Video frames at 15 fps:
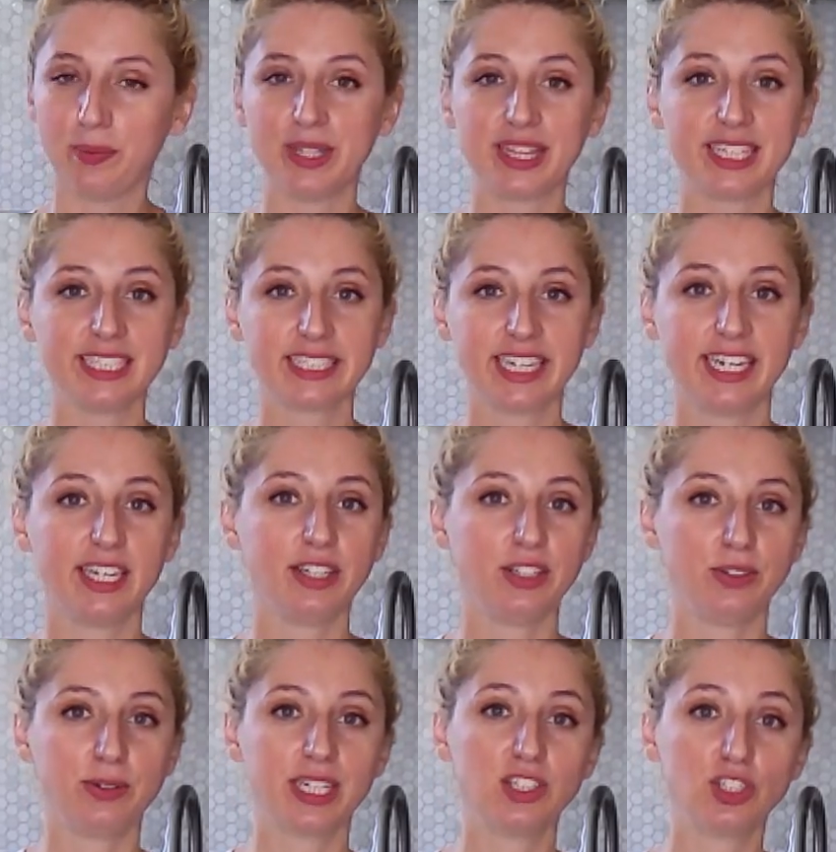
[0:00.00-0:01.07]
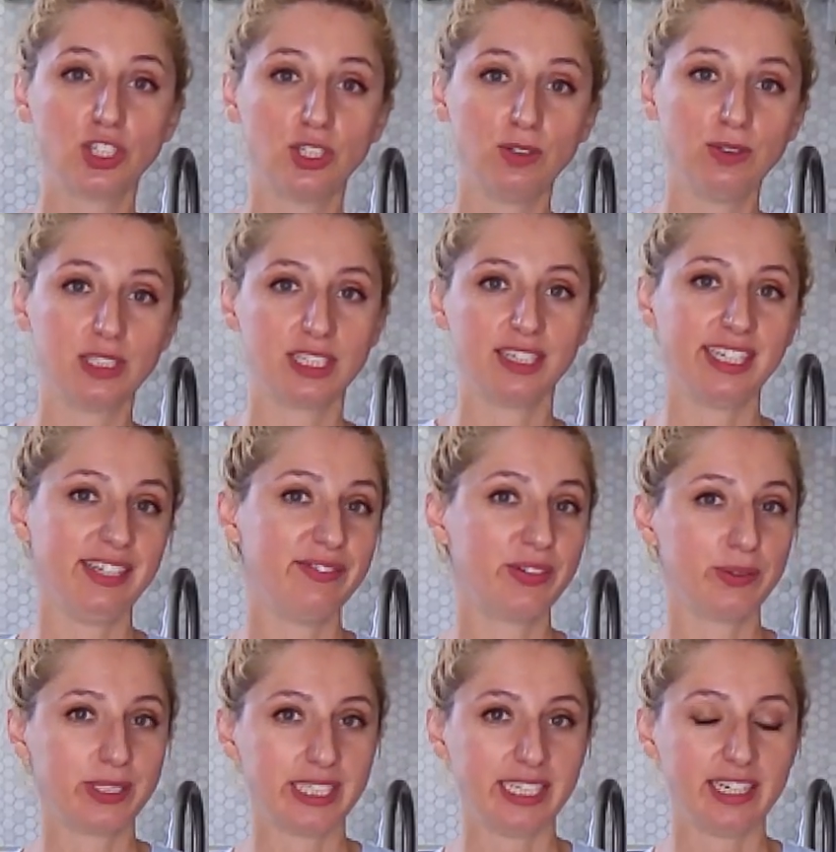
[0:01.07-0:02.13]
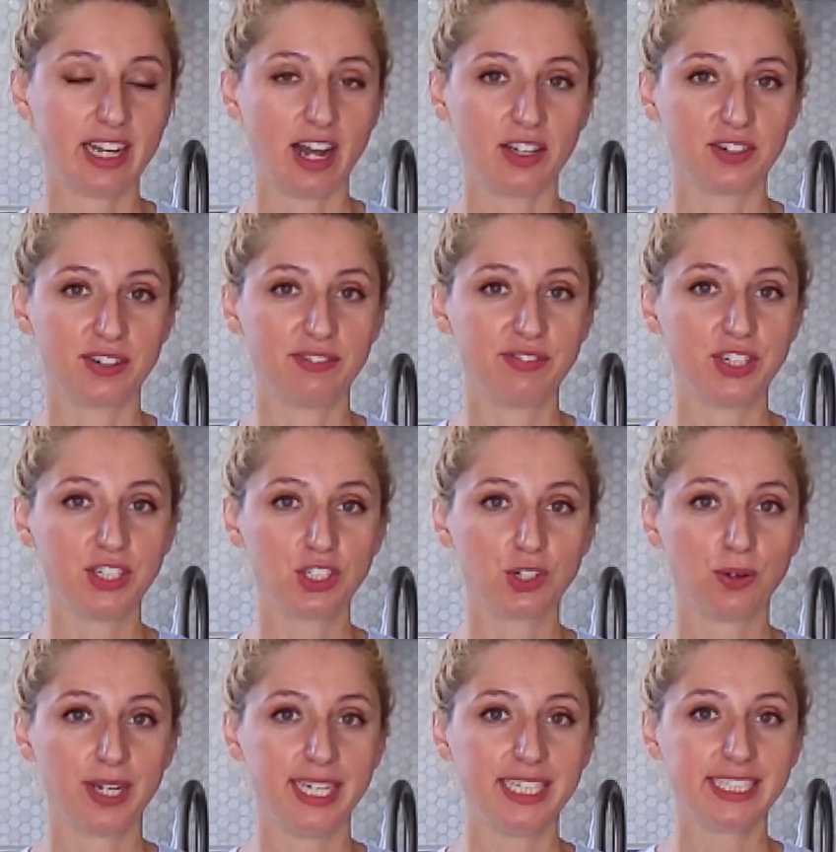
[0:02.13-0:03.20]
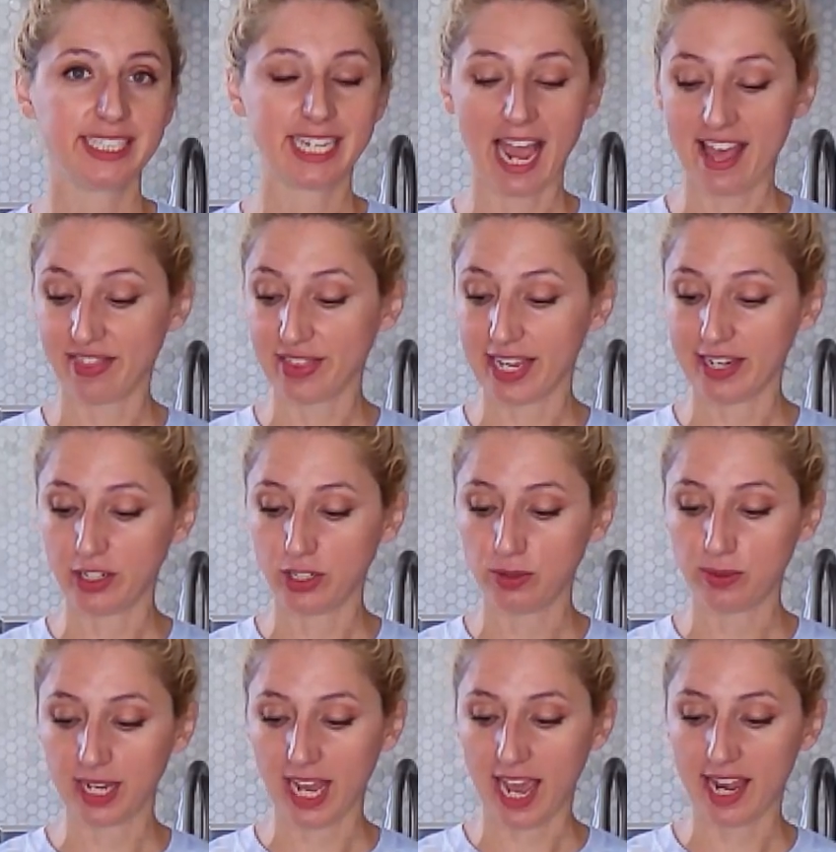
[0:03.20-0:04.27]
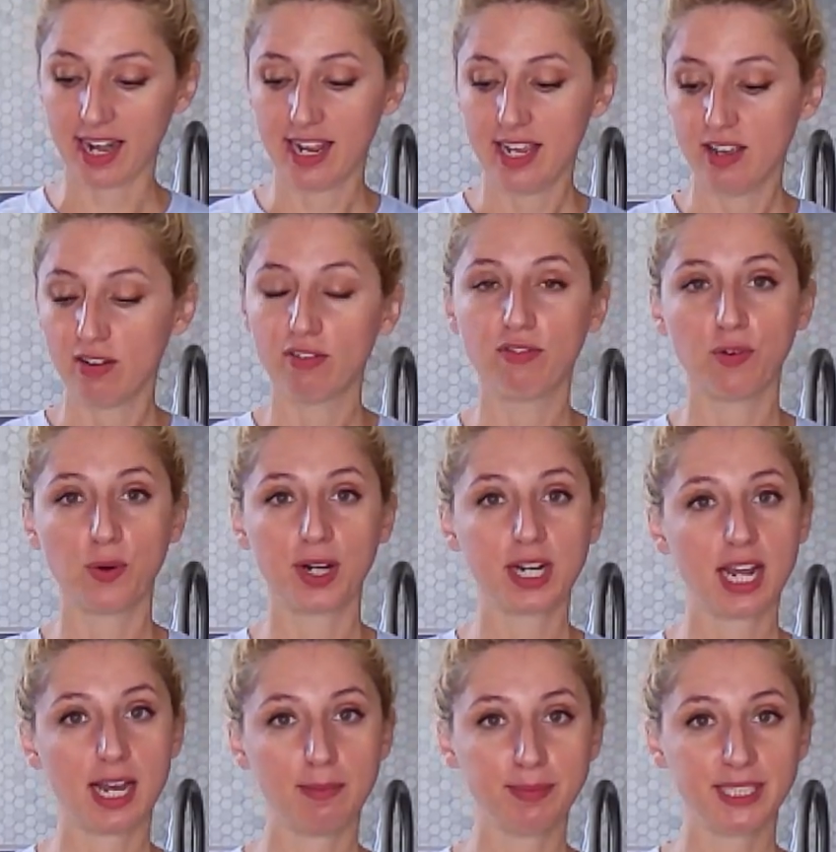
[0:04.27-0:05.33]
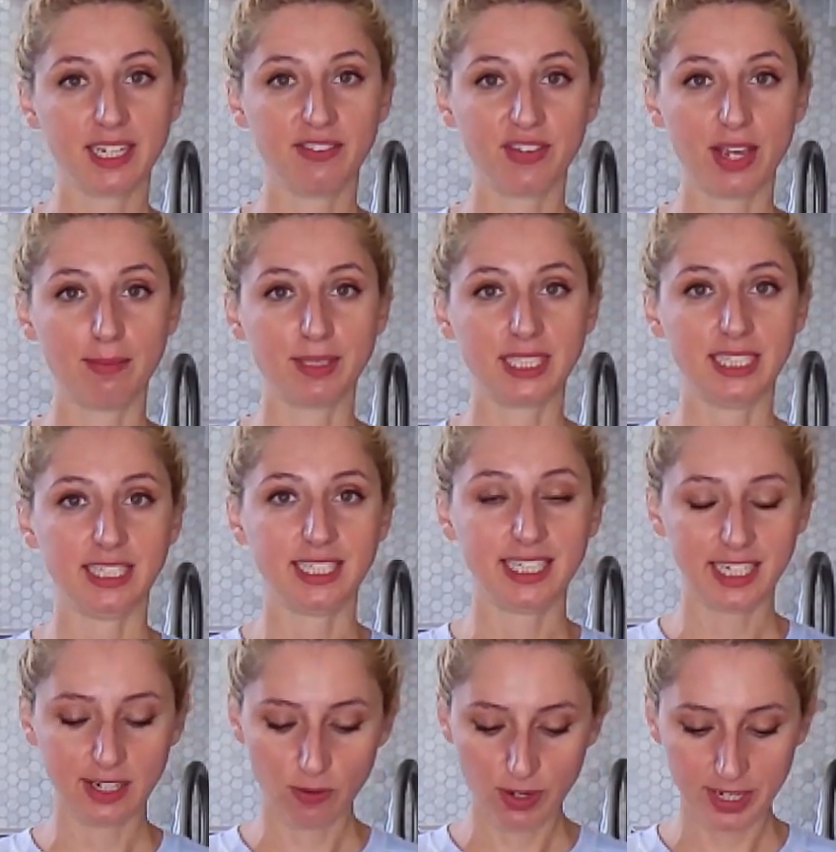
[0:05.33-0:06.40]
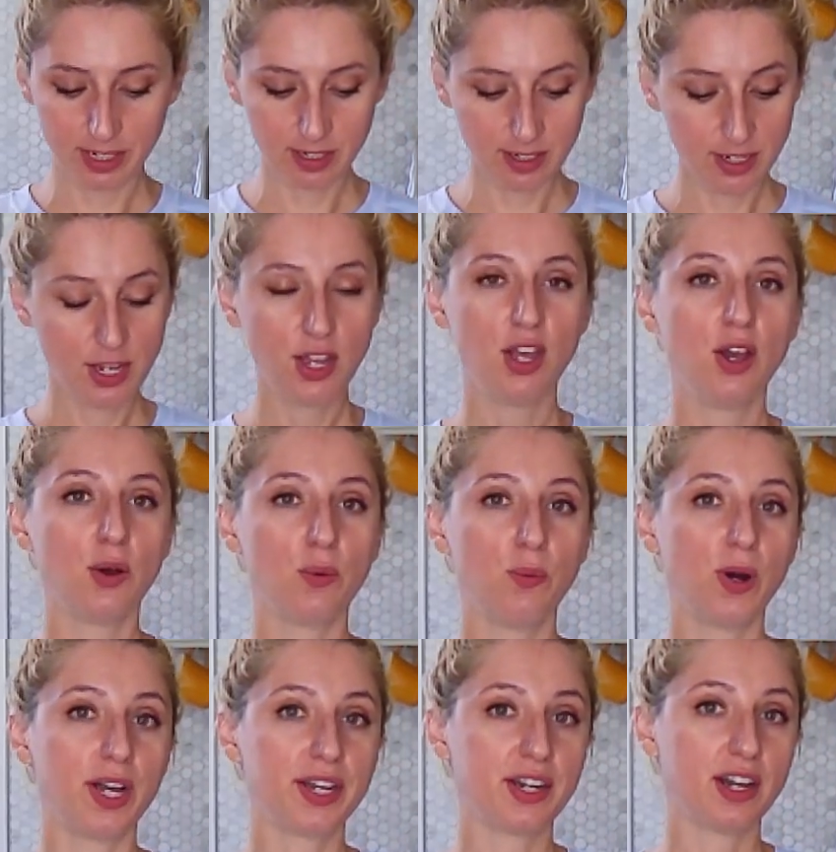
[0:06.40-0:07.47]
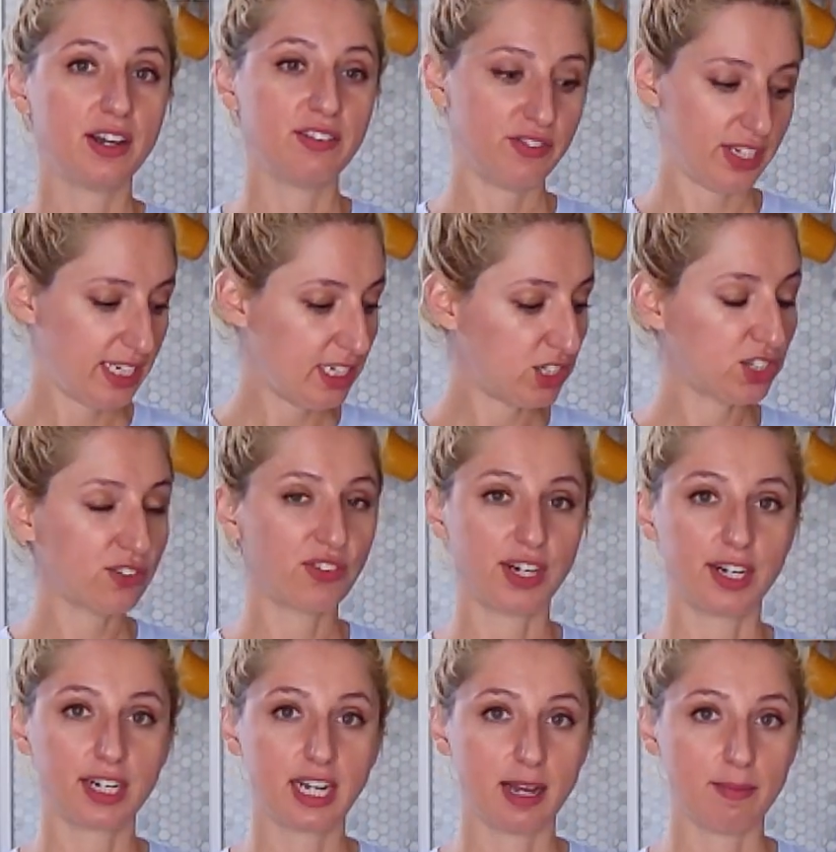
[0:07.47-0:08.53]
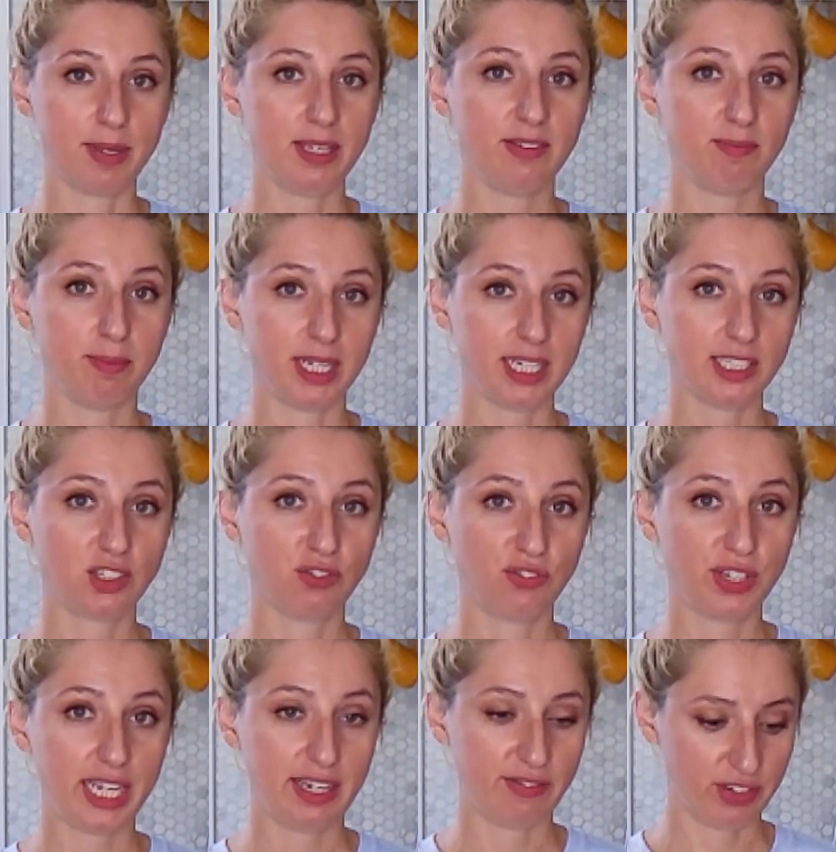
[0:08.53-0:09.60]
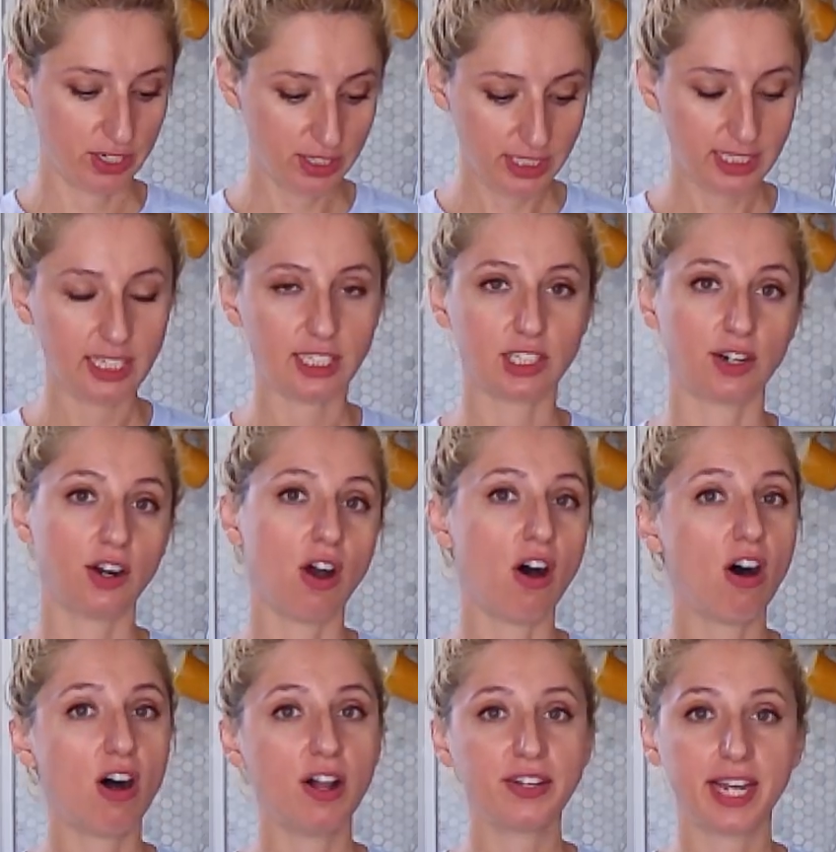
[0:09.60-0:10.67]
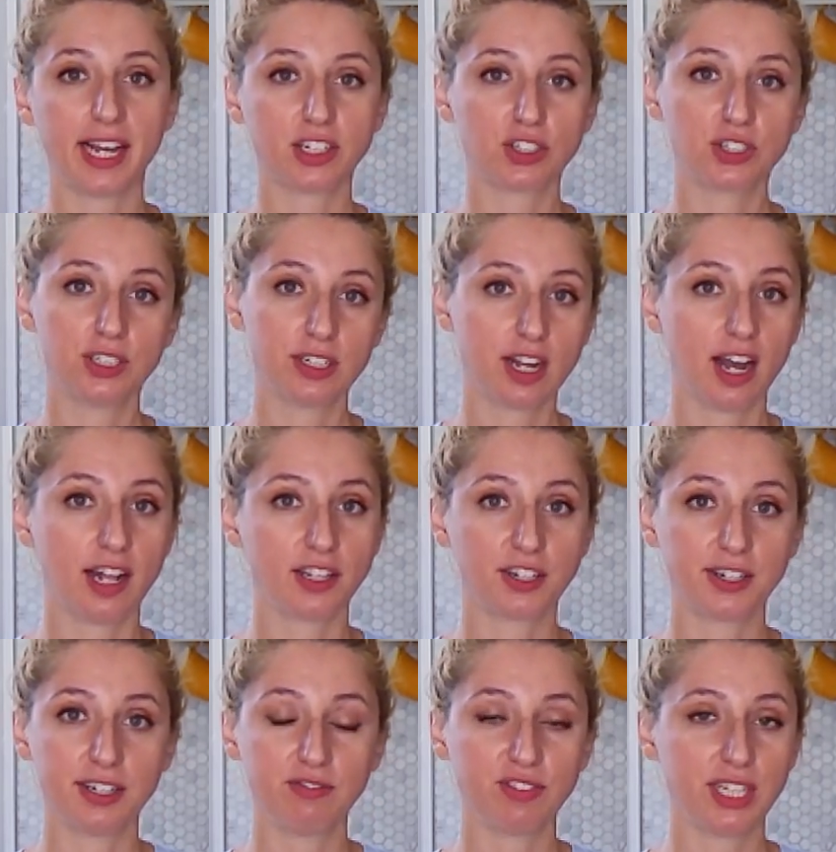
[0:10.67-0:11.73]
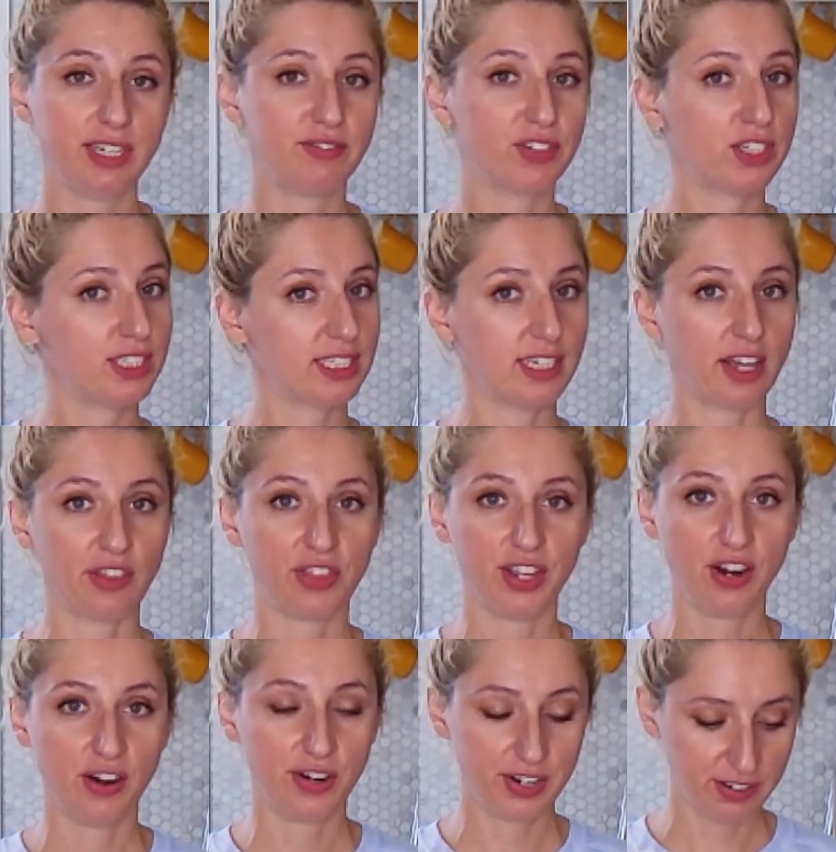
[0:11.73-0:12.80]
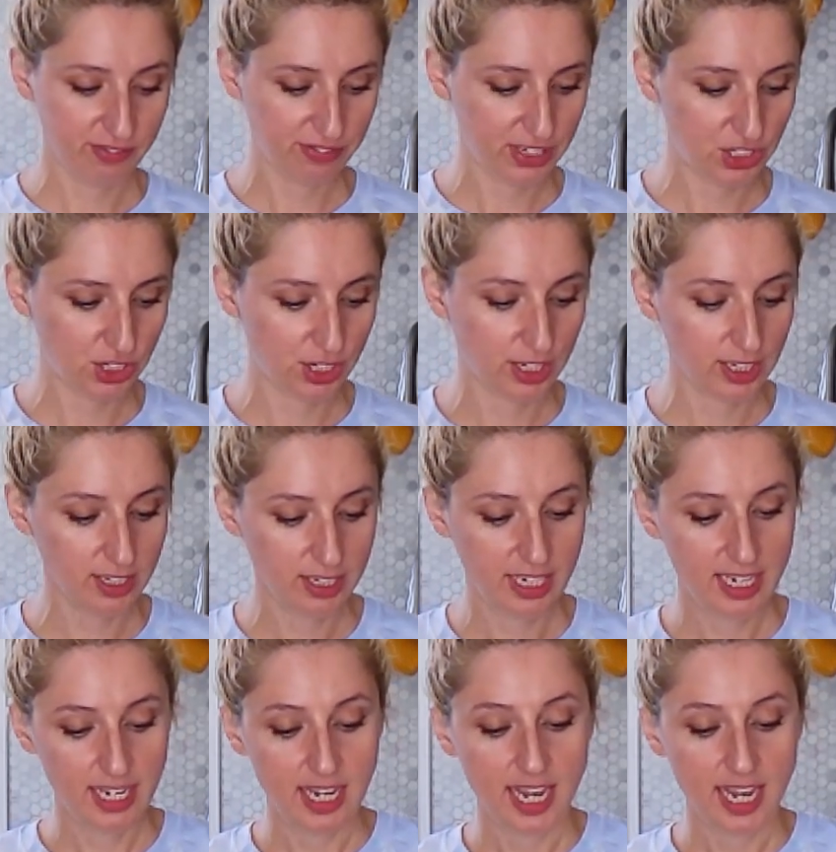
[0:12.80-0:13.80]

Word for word: With this kit, you can choose the LEVO C color of your choice, and then you get 4 cups of MCT oil, 1 of each of our gummy mix flavors. These are all natural color and flavors, nothing artificial.